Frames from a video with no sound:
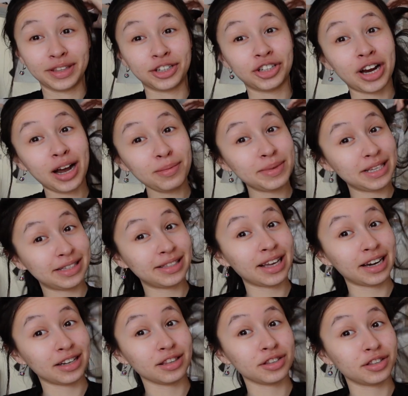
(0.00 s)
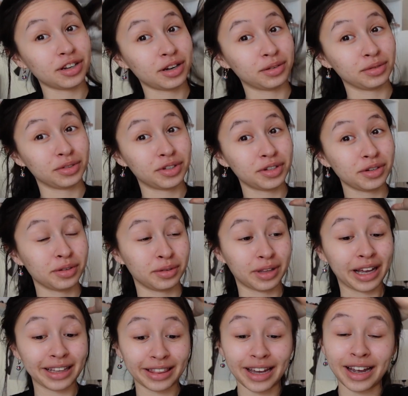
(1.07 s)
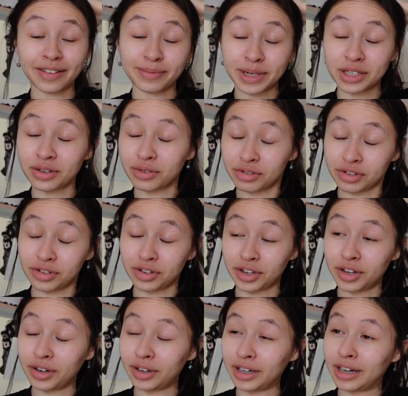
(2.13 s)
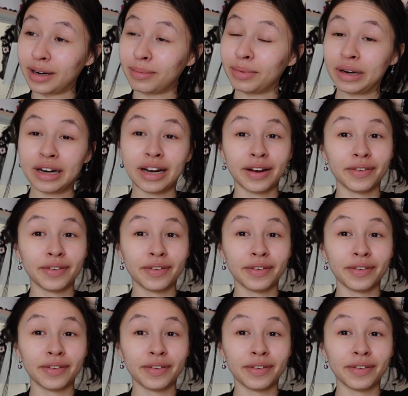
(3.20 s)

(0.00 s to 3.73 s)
The job is set in stone too. Like, they have my social security number and